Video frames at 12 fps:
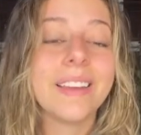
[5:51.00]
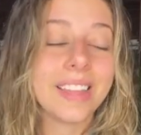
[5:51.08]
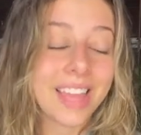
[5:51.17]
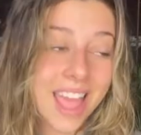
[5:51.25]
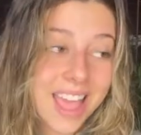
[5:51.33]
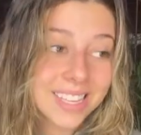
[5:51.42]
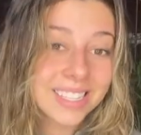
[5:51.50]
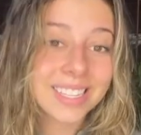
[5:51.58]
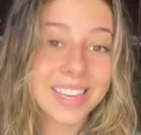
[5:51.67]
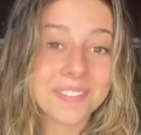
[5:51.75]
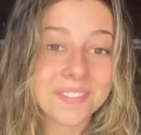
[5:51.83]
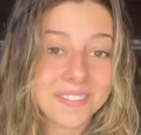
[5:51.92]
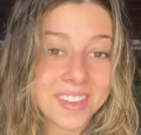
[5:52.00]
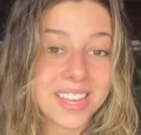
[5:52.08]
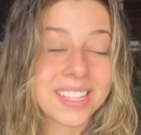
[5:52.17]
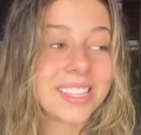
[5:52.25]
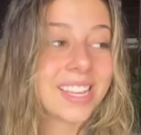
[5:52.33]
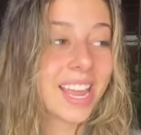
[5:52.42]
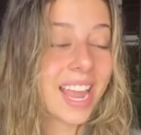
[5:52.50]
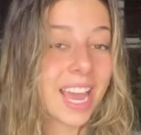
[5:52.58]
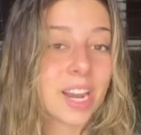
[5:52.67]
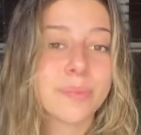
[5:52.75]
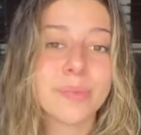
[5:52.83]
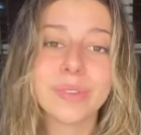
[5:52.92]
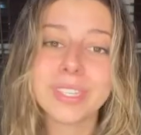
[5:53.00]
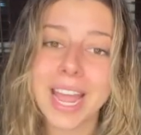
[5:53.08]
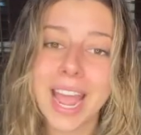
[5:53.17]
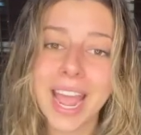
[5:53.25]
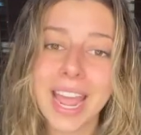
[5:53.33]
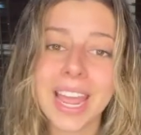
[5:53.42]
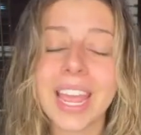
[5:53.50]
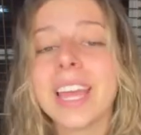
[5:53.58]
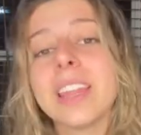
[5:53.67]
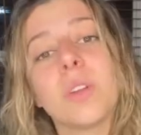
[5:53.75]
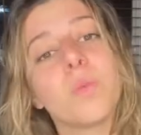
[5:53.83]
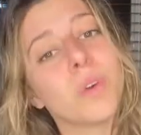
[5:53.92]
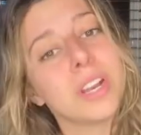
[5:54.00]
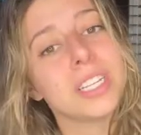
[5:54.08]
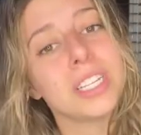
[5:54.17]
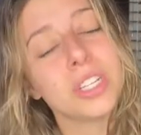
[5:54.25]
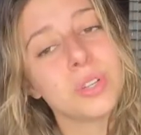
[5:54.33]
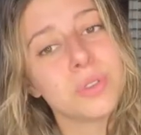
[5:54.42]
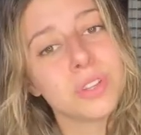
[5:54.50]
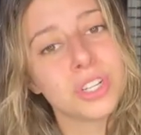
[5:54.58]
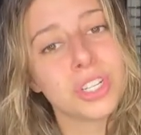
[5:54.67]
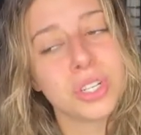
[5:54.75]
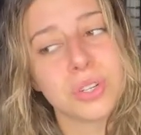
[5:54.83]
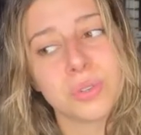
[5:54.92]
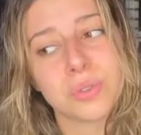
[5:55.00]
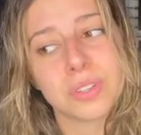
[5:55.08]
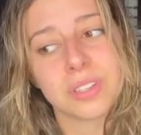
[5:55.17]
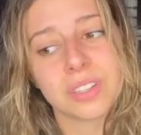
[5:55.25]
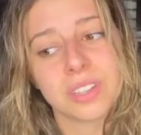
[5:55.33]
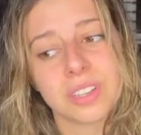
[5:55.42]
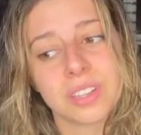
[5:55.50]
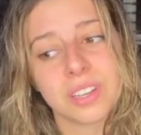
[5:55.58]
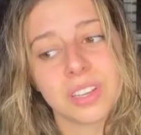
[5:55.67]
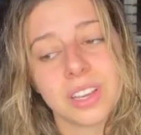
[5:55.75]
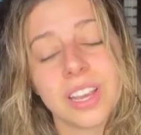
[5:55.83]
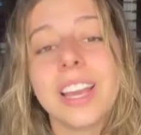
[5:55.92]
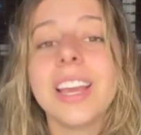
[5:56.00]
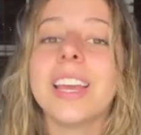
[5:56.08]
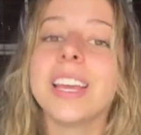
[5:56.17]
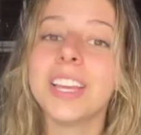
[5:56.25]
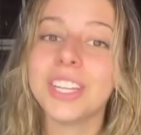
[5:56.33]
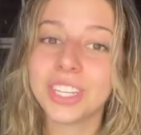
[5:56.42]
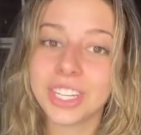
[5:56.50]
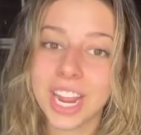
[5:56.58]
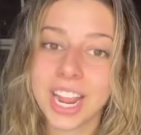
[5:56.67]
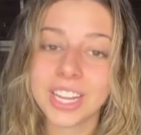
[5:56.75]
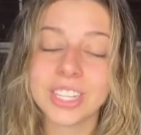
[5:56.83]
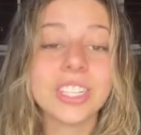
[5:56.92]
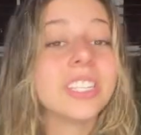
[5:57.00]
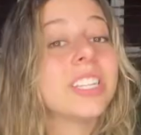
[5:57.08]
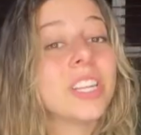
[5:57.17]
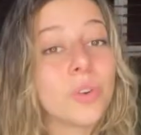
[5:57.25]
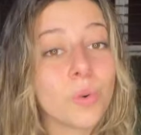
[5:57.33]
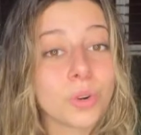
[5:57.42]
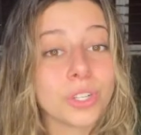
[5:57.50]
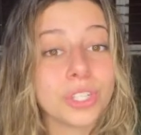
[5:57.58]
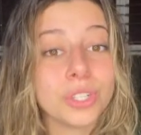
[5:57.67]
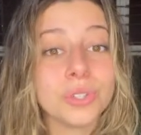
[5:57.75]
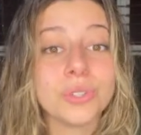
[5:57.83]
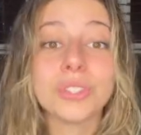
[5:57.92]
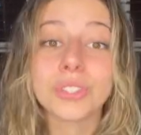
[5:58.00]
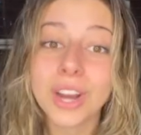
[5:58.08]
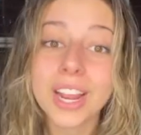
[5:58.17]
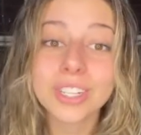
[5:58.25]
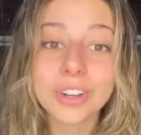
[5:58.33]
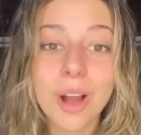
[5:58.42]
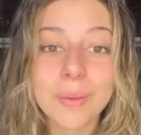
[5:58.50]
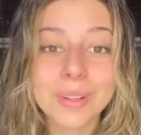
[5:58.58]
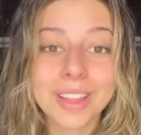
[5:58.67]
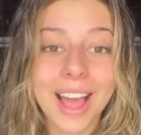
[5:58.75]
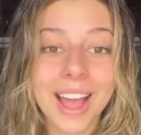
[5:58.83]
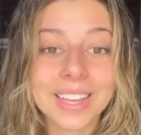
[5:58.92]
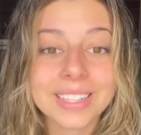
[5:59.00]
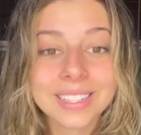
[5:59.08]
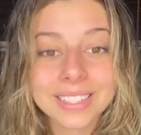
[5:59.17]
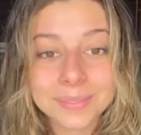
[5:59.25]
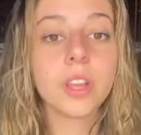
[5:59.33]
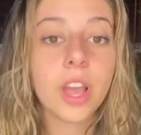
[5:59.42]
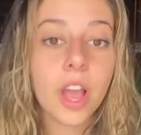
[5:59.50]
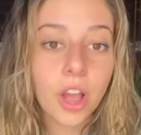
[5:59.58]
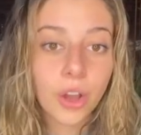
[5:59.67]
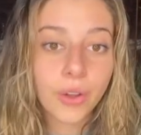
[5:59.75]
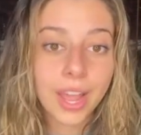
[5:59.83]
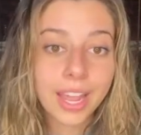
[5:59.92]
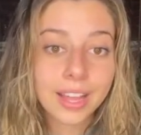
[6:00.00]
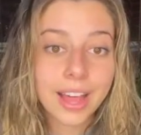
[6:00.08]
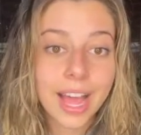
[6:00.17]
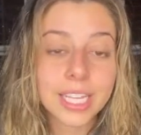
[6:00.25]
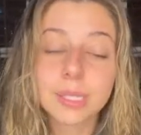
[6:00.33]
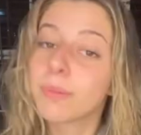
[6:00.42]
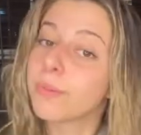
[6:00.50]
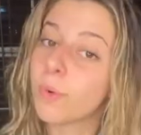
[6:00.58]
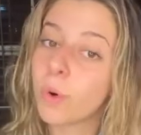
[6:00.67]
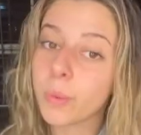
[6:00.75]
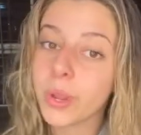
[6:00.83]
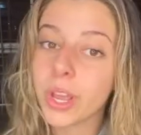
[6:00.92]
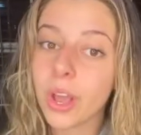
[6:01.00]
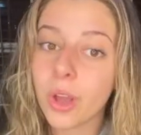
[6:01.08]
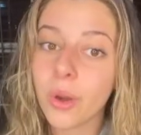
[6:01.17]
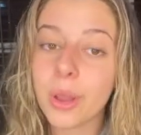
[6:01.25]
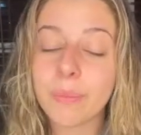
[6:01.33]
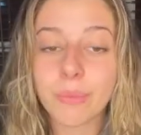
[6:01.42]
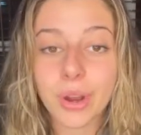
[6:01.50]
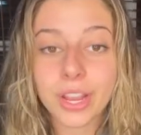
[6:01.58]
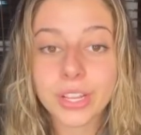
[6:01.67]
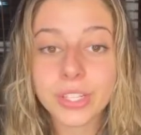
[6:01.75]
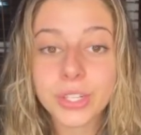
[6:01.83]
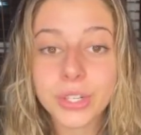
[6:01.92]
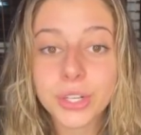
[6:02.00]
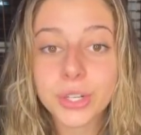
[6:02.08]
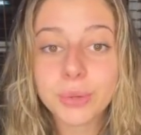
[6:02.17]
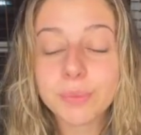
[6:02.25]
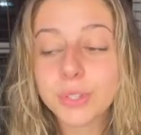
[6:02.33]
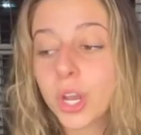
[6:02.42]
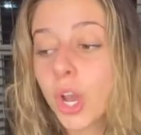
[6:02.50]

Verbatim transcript: Yes, he feeds the animals hay. And then what does he do with their shoes? He changes the horseshoes. Great job, class. Okay class, before we go and break into groups,